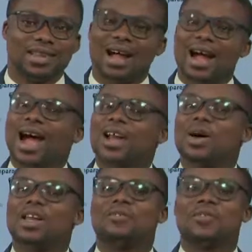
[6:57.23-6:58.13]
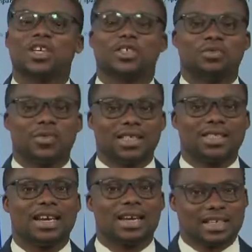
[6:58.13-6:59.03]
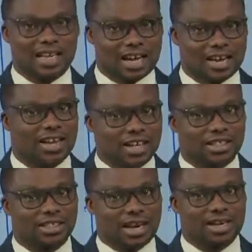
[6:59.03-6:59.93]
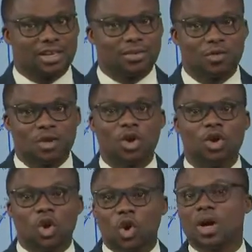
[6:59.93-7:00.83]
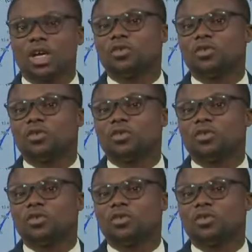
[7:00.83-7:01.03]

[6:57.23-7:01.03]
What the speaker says: Annual inflation rate in Qatar is slightly lower to